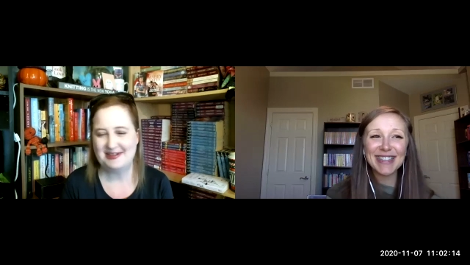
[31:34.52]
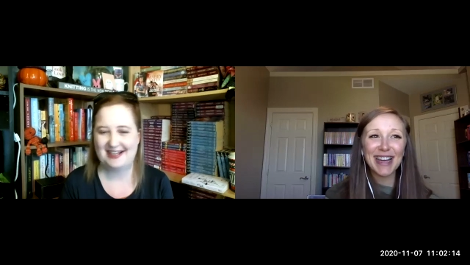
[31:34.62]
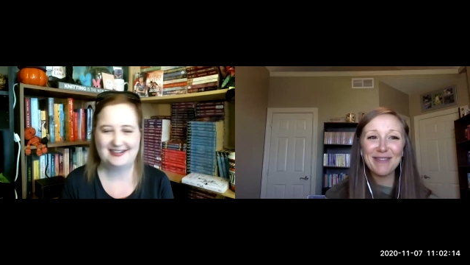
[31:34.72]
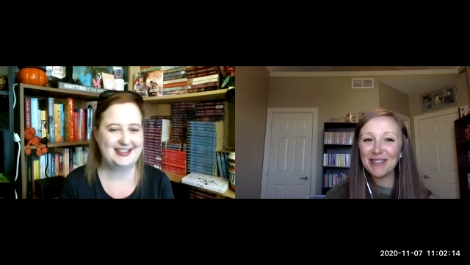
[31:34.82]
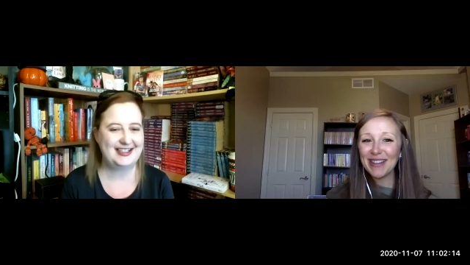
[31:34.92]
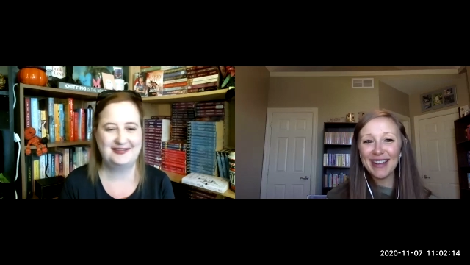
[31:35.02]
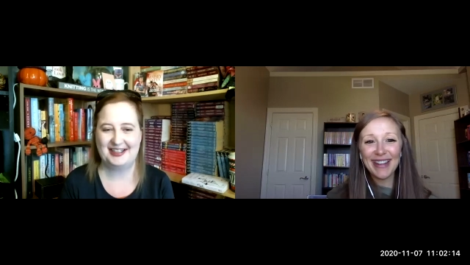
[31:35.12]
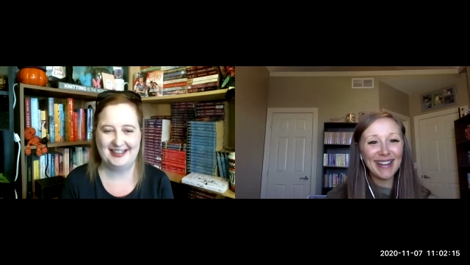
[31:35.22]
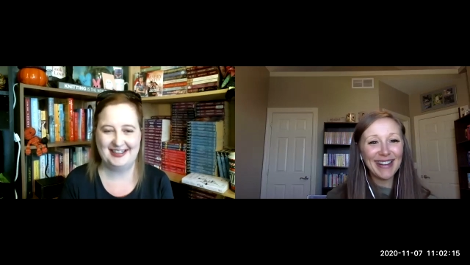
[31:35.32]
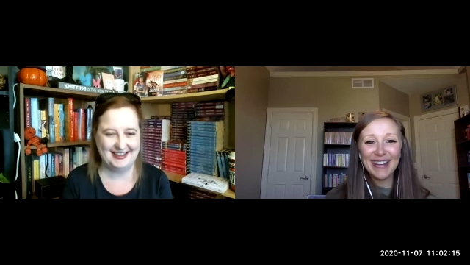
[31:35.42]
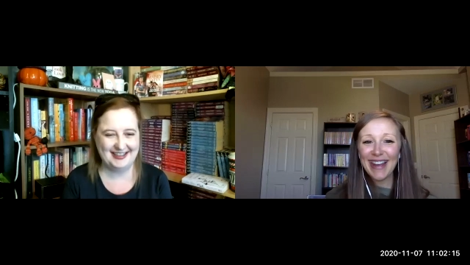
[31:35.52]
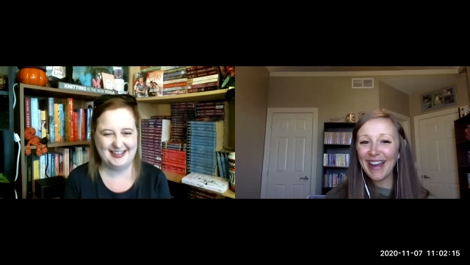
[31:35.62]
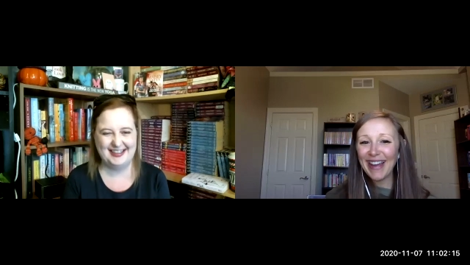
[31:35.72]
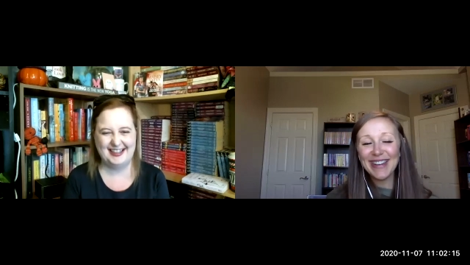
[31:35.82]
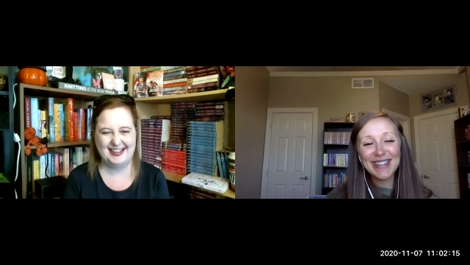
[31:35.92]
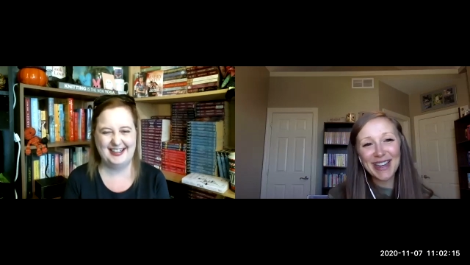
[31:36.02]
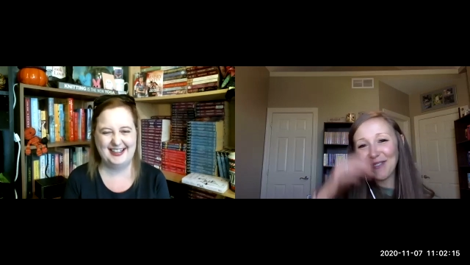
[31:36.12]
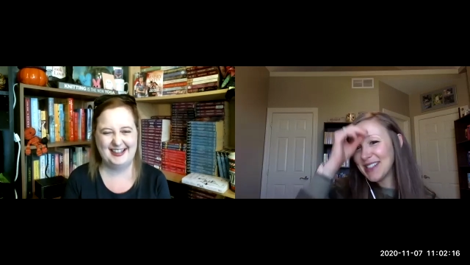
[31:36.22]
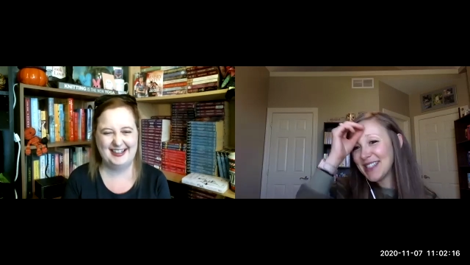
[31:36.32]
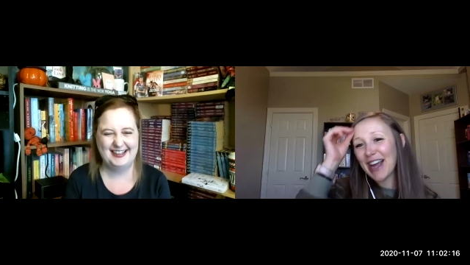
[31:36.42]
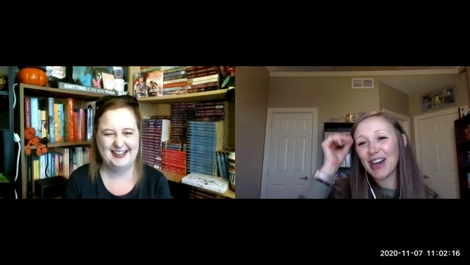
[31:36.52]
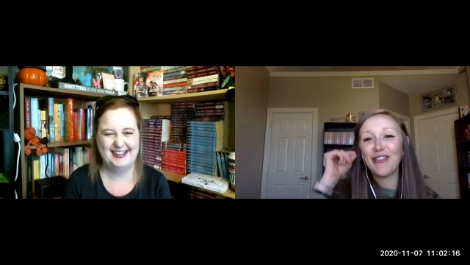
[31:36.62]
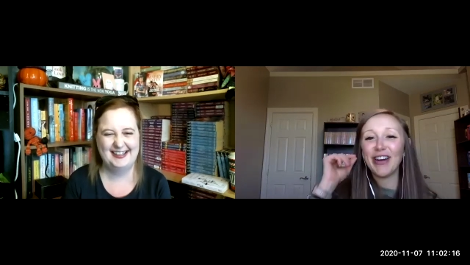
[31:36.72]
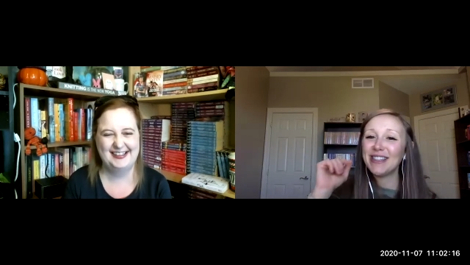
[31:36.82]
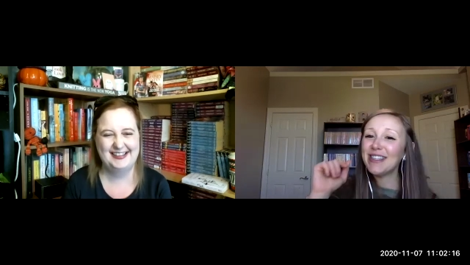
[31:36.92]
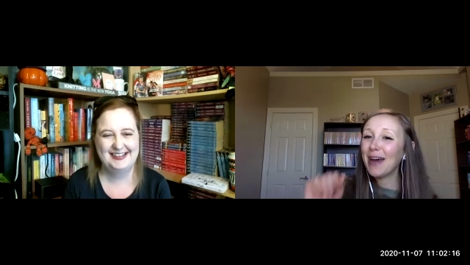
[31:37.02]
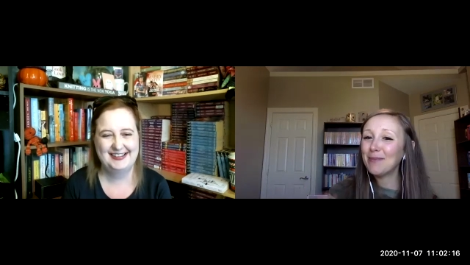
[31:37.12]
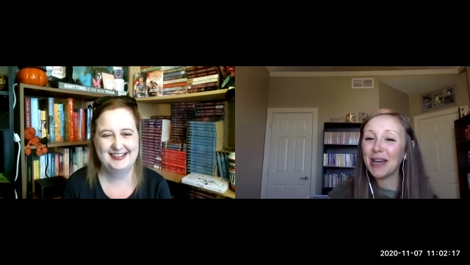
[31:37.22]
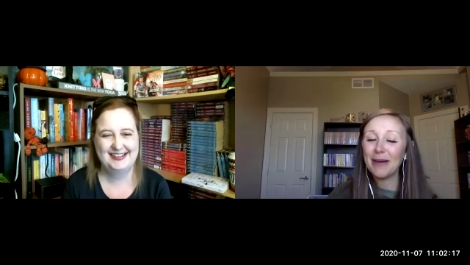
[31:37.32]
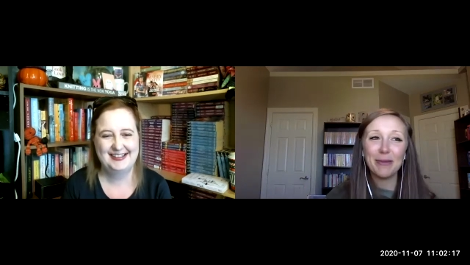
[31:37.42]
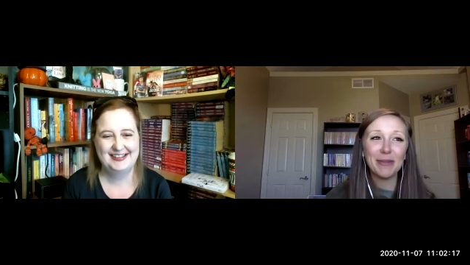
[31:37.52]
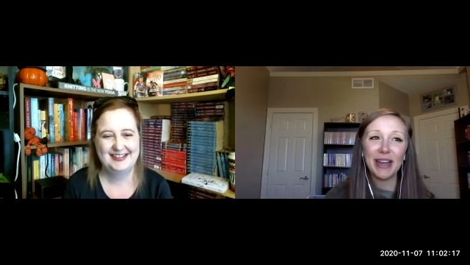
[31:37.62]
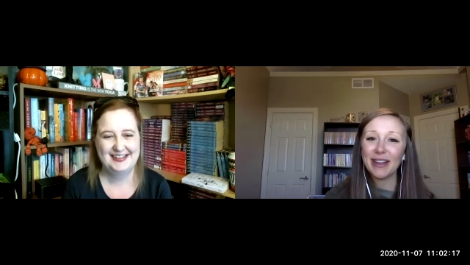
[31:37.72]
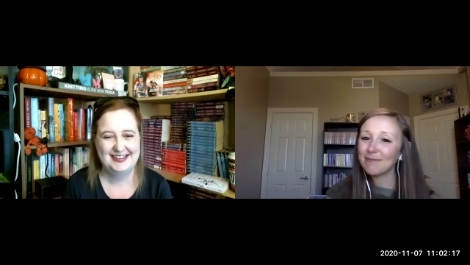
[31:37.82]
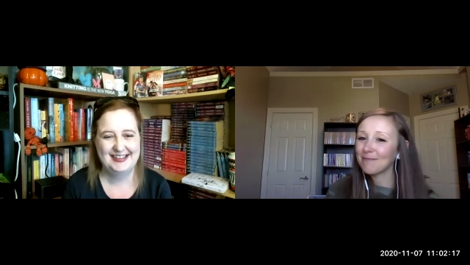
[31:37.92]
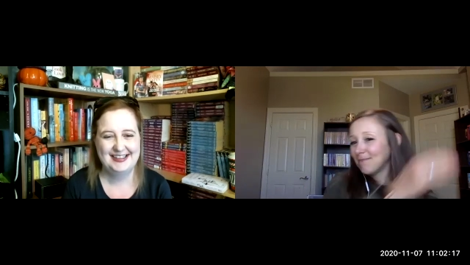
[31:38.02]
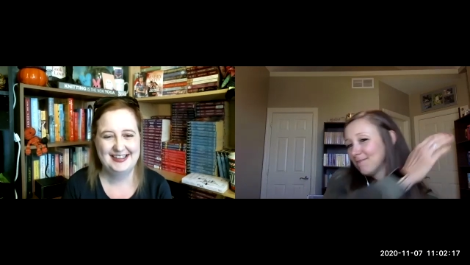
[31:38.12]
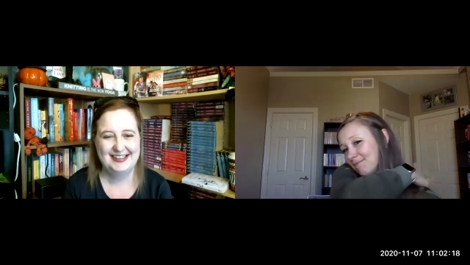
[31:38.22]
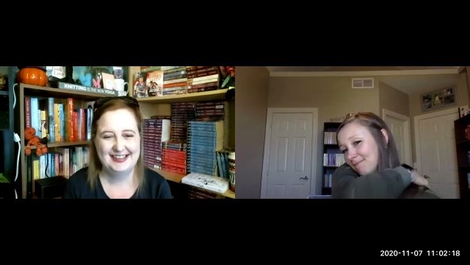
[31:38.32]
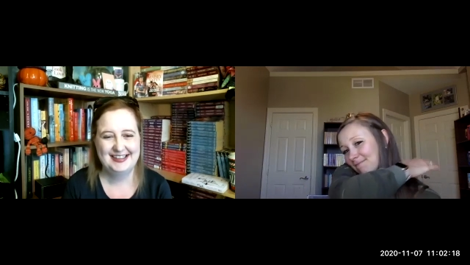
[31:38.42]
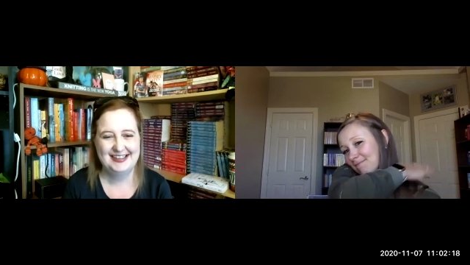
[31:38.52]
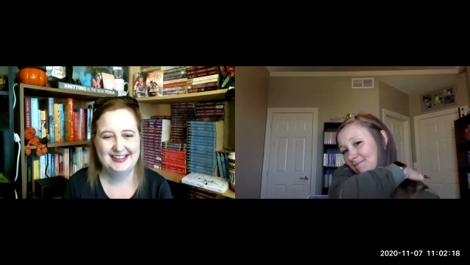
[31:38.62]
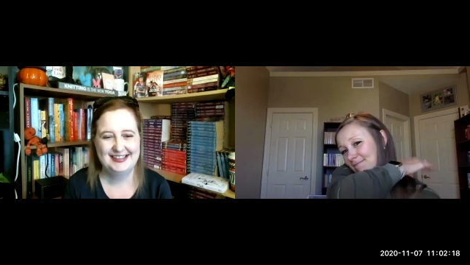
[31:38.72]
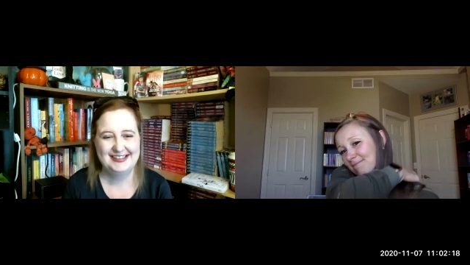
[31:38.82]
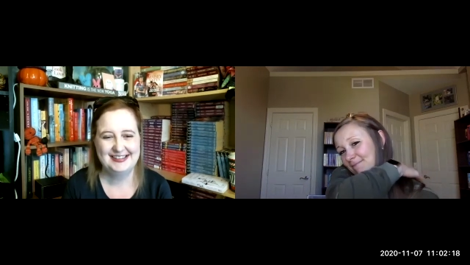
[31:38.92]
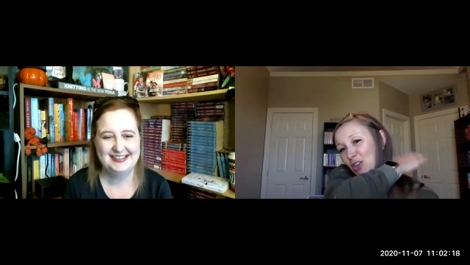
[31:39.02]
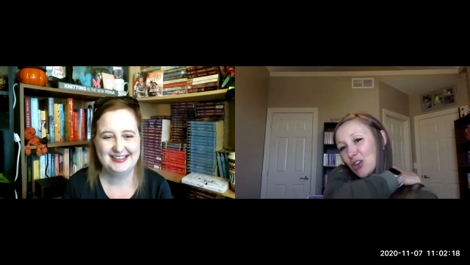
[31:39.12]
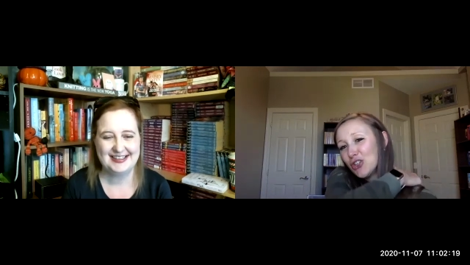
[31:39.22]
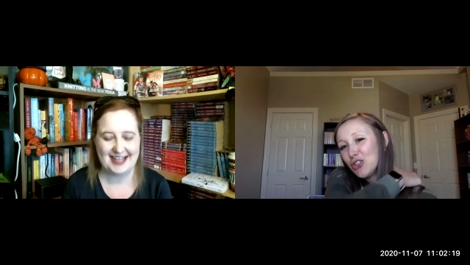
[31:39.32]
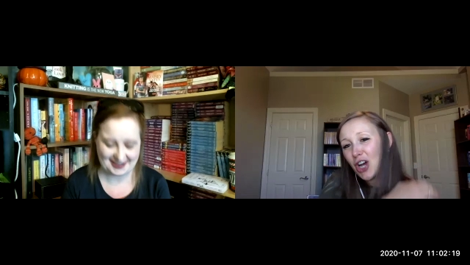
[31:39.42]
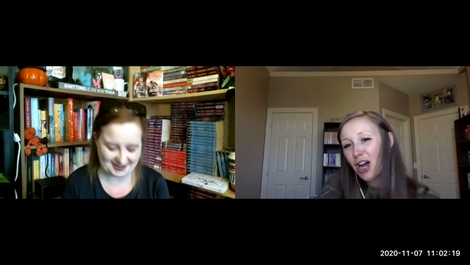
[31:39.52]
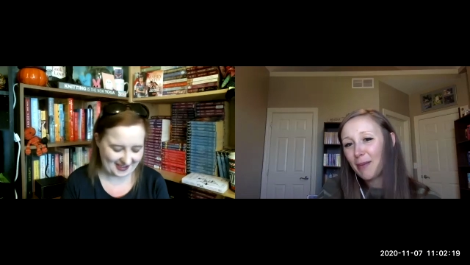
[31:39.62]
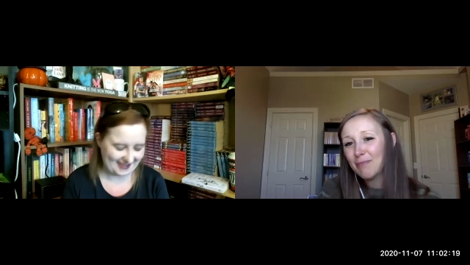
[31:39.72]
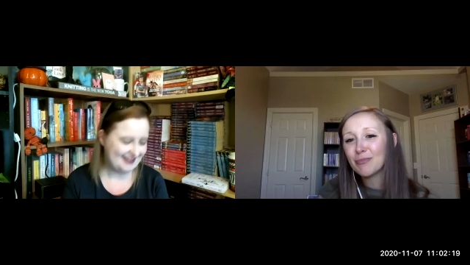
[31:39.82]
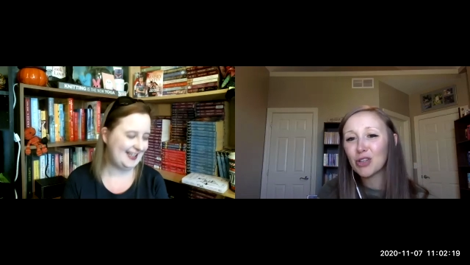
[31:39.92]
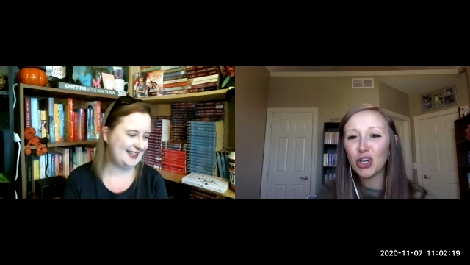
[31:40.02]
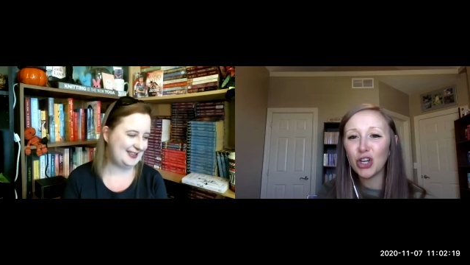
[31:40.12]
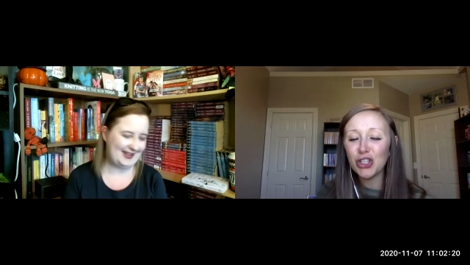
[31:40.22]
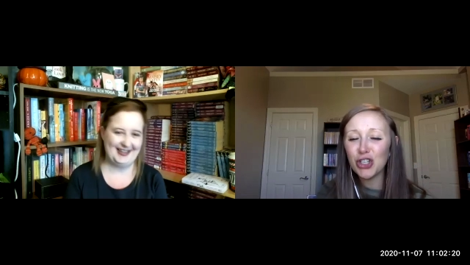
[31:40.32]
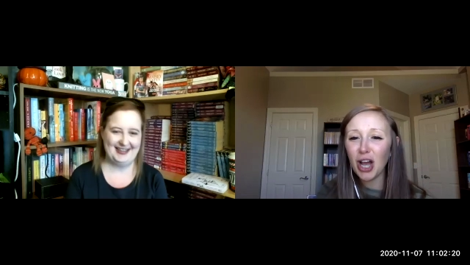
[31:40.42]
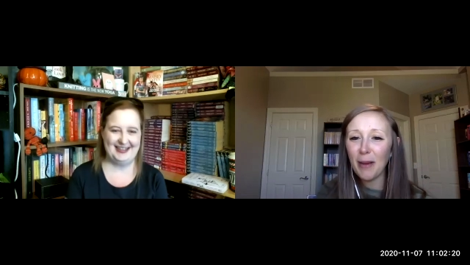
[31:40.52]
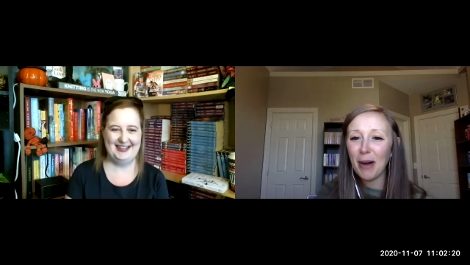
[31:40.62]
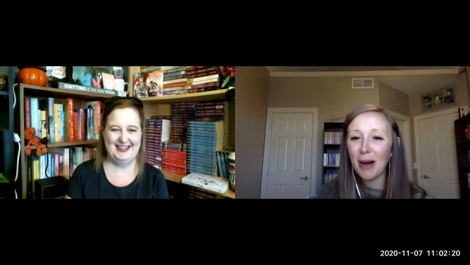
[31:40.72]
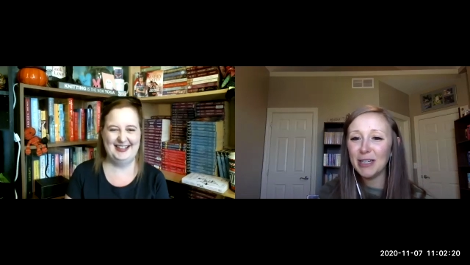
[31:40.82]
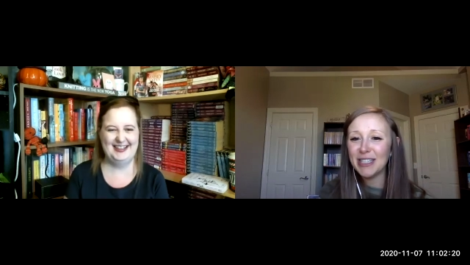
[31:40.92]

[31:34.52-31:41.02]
Speaker 1: sounds lovely. yeah, anytime I sacrifice nap time, I'm like, Good That's job. right. That's Good right. job, Mama.